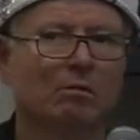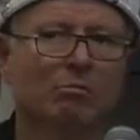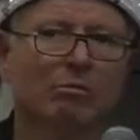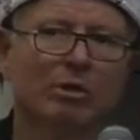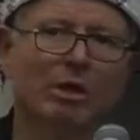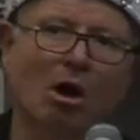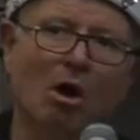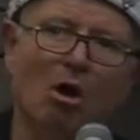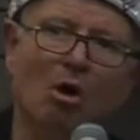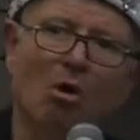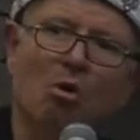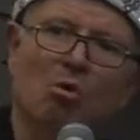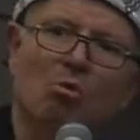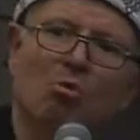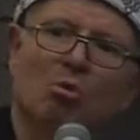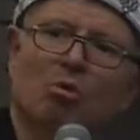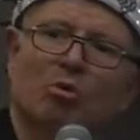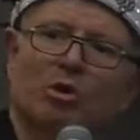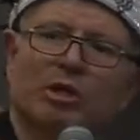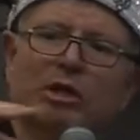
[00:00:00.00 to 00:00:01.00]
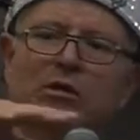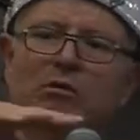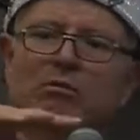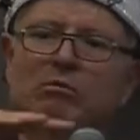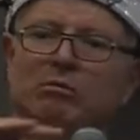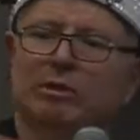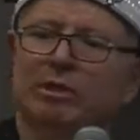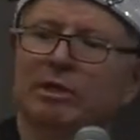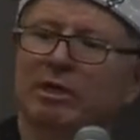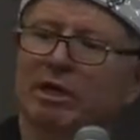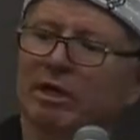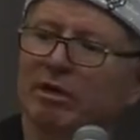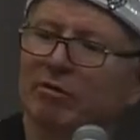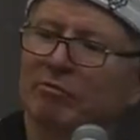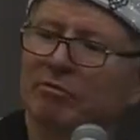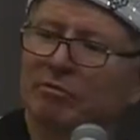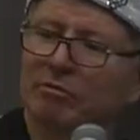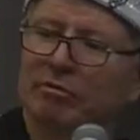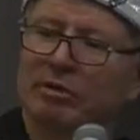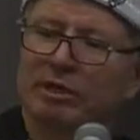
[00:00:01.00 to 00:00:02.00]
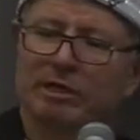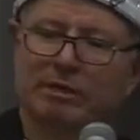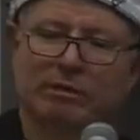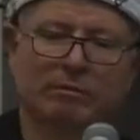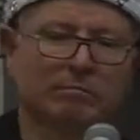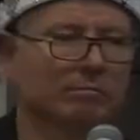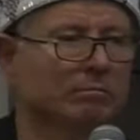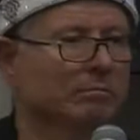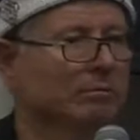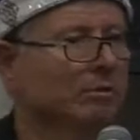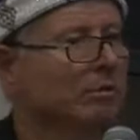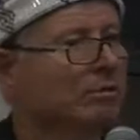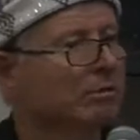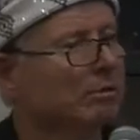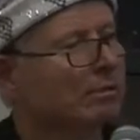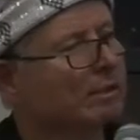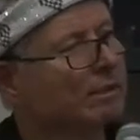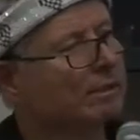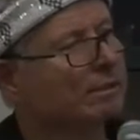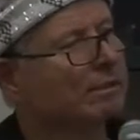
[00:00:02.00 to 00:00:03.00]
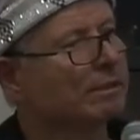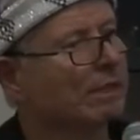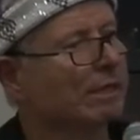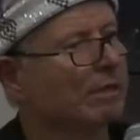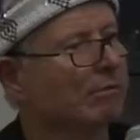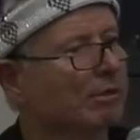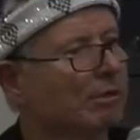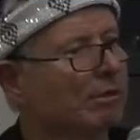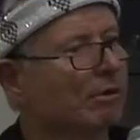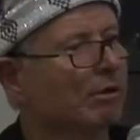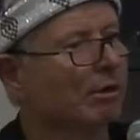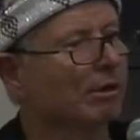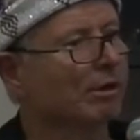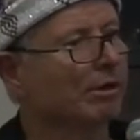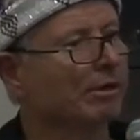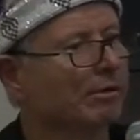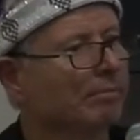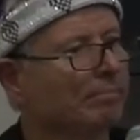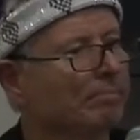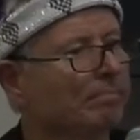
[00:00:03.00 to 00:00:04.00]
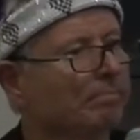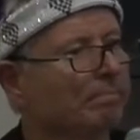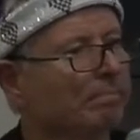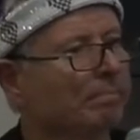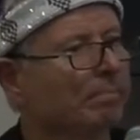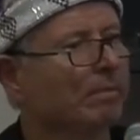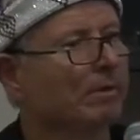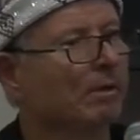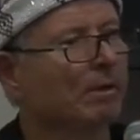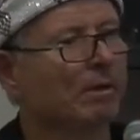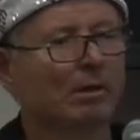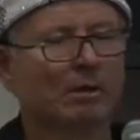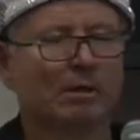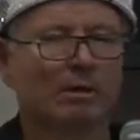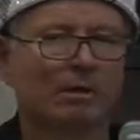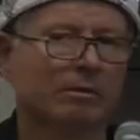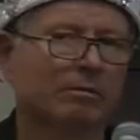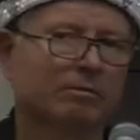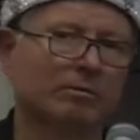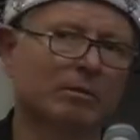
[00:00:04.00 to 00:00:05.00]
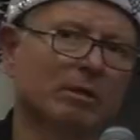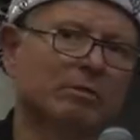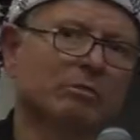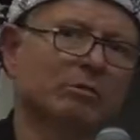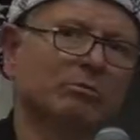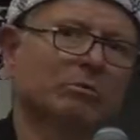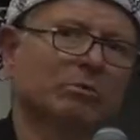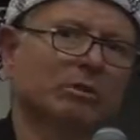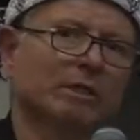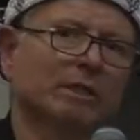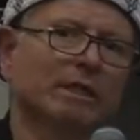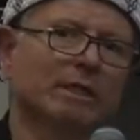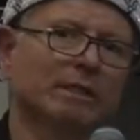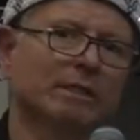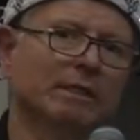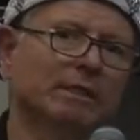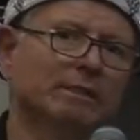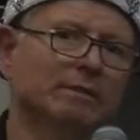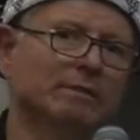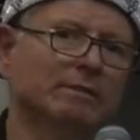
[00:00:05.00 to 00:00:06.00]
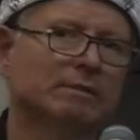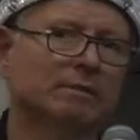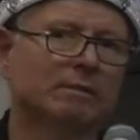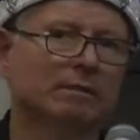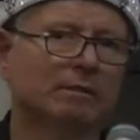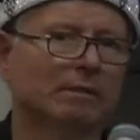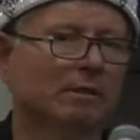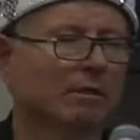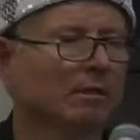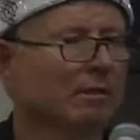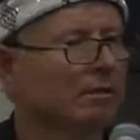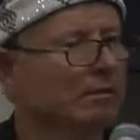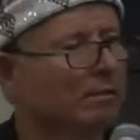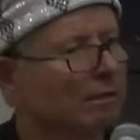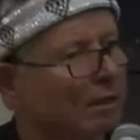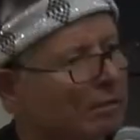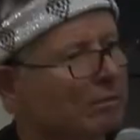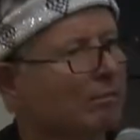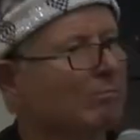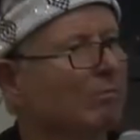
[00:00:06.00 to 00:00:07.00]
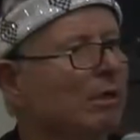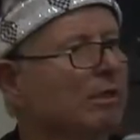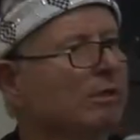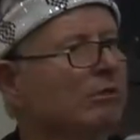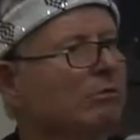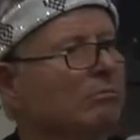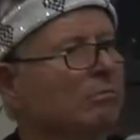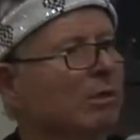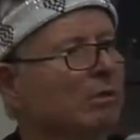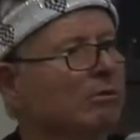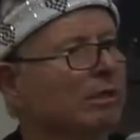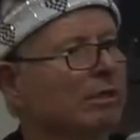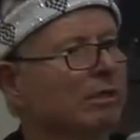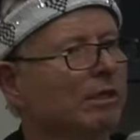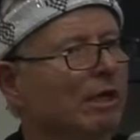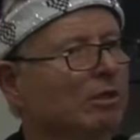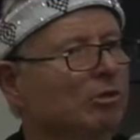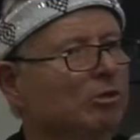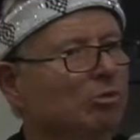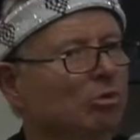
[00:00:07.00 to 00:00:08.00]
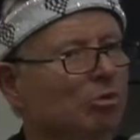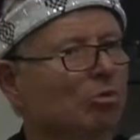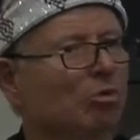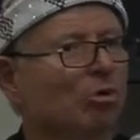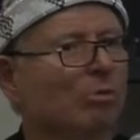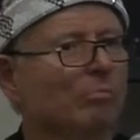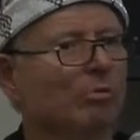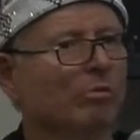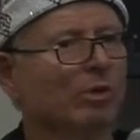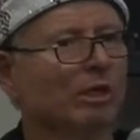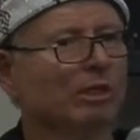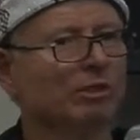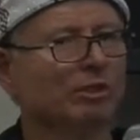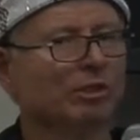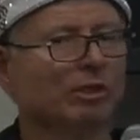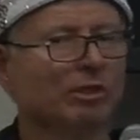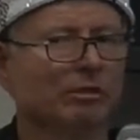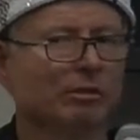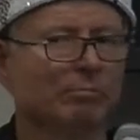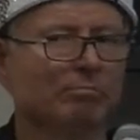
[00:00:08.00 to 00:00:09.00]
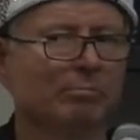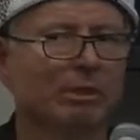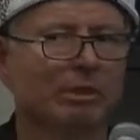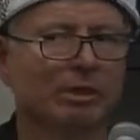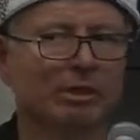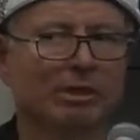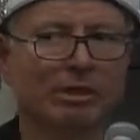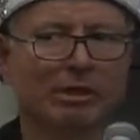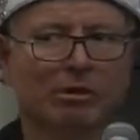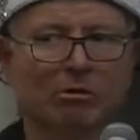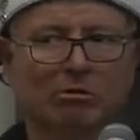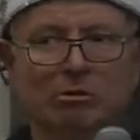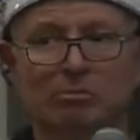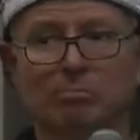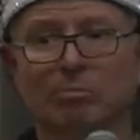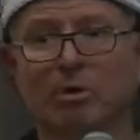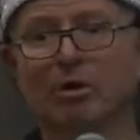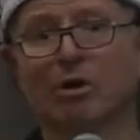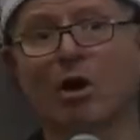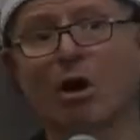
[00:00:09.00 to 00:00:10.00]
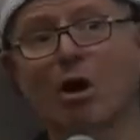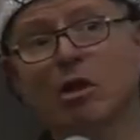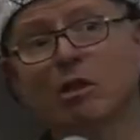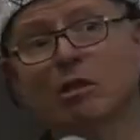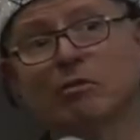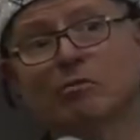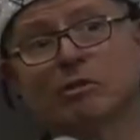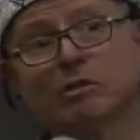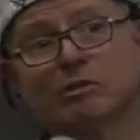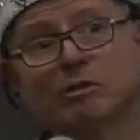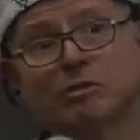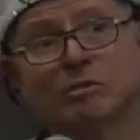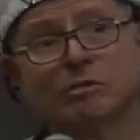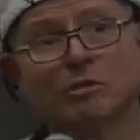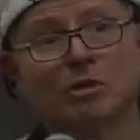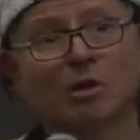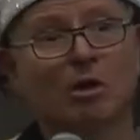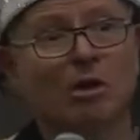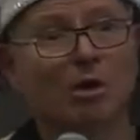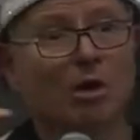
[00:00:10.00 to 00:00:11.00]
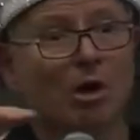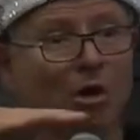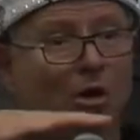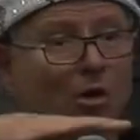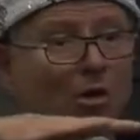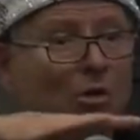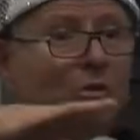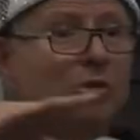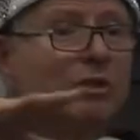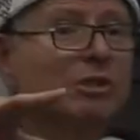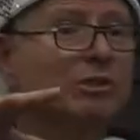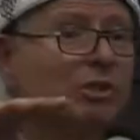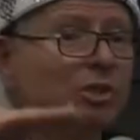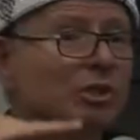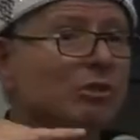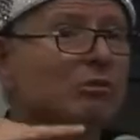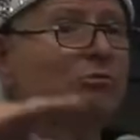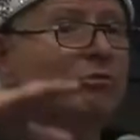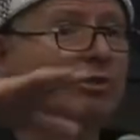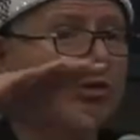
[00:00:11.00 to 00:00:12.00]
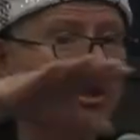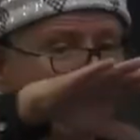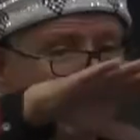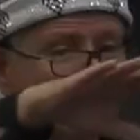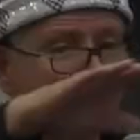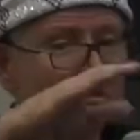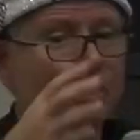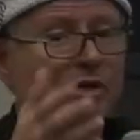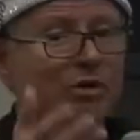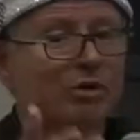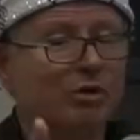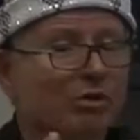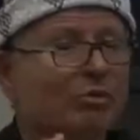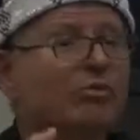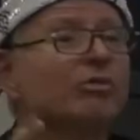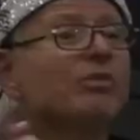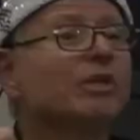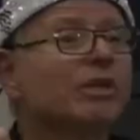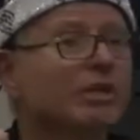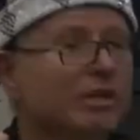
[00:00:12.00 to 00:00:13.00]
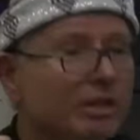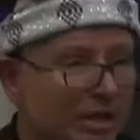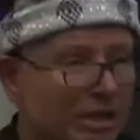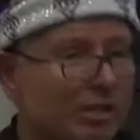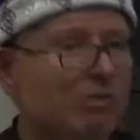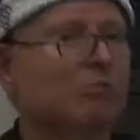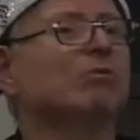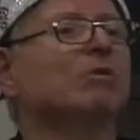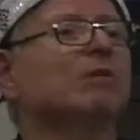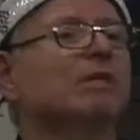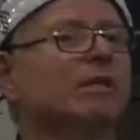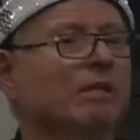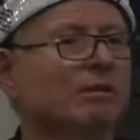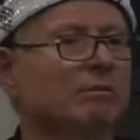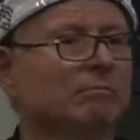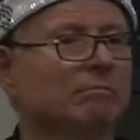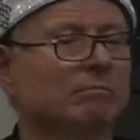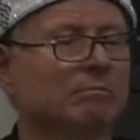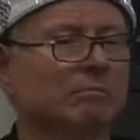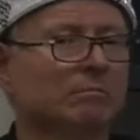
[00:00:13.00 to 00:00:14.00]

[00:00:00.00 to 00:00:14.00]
We all co-equally have a right to this sacred garden. Not the ruling elites, not the multinational corporation and the billionaires, but all of us, all the children of the earth equally.